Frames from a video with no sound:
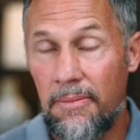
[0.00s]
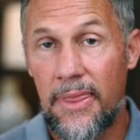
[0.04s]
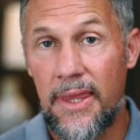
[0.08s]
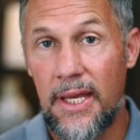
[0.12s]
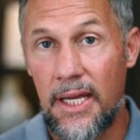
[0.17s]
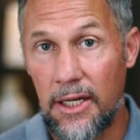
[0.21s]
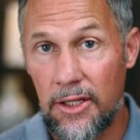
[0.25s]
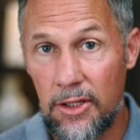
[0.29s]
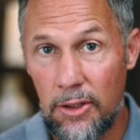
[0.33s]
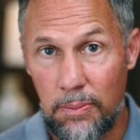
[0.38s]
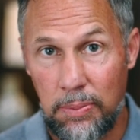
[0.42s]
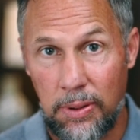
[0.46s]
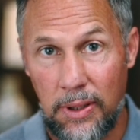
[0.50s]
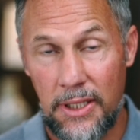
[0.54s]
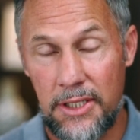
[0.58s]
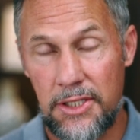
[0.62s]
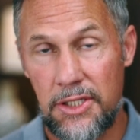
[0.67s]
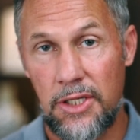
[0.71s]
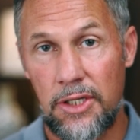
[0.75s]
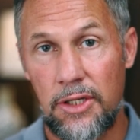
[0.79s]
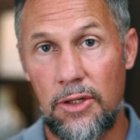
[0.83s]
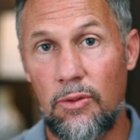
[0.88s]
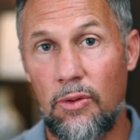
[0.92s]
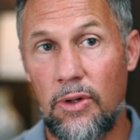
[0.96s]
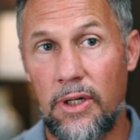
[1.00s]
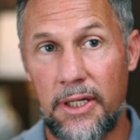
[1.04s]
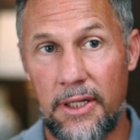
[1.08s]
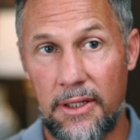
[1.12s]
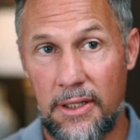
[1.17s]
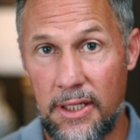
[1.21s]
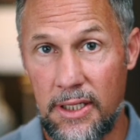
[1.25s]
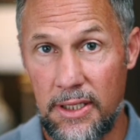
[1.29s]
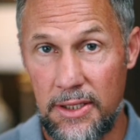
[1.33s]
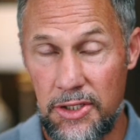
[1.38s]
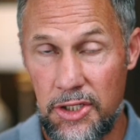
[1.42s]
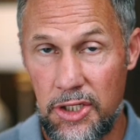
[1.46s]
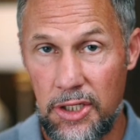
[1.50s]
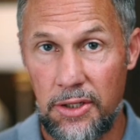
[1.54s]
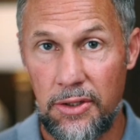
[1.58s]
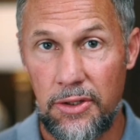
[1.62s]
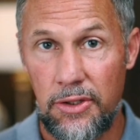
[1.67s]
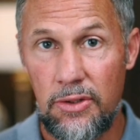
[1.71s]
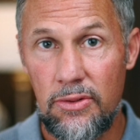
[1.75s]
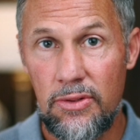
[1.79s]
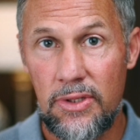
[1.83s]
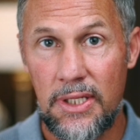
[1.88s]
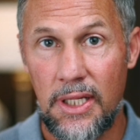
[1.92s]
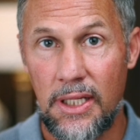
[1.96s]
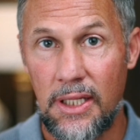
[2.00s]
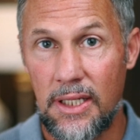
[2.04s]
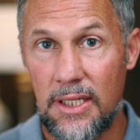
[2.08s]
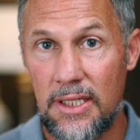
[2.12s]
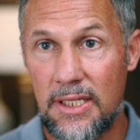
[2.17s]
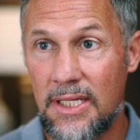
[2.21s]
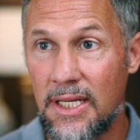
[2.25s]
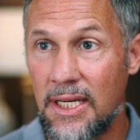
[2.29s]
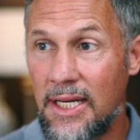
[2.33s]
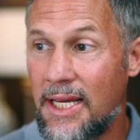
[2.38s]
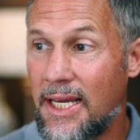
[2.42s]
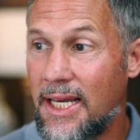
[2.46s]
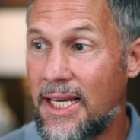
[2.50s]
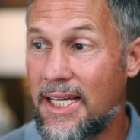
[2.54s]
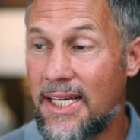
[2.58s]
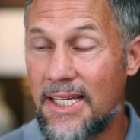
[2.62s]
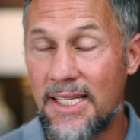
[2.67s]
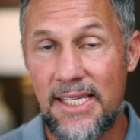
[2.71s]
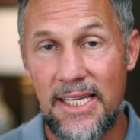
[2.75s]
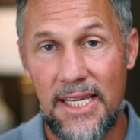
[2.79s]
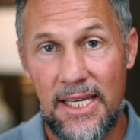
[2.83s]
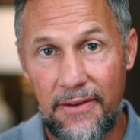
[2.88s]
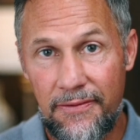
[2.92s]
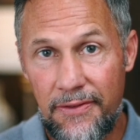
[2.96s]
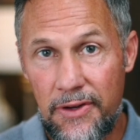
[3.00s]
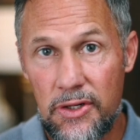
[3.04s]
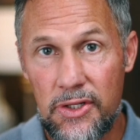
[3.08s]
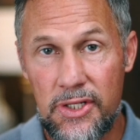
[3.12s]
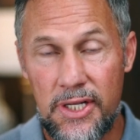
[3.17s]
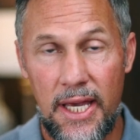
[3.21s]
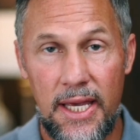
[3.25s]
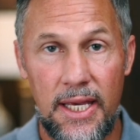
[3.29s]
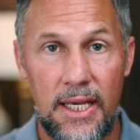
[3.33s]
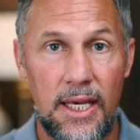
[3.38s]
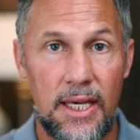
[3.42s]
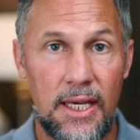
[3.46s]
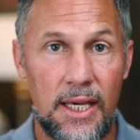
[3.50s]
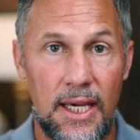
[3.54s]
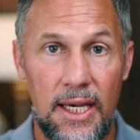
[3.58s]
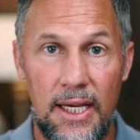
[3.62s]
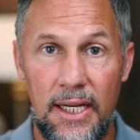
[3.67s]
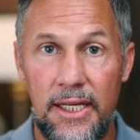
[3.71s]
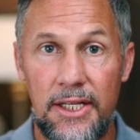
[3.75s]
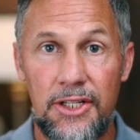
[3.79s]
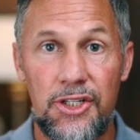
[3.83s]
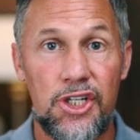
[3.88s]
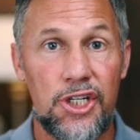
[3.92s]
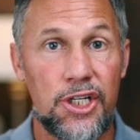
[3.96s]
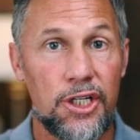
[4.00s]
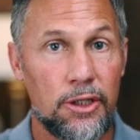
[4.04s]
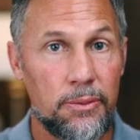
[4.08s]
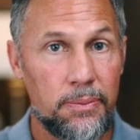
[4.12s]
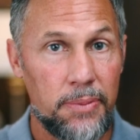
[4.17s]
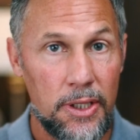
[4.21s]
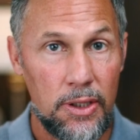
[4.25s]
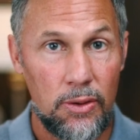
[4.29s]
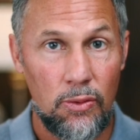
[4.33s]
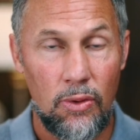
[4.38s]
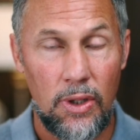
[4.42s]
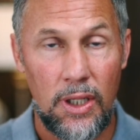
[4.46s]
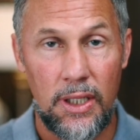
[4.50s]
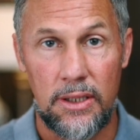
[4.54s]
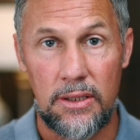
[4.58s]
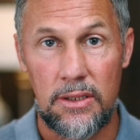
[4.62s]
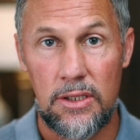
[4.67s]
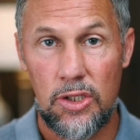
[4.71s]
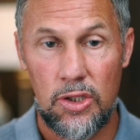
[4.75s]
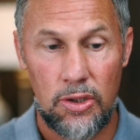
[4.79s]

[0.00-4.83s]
The other place that you want to consider using this is if you're taking any G L P one.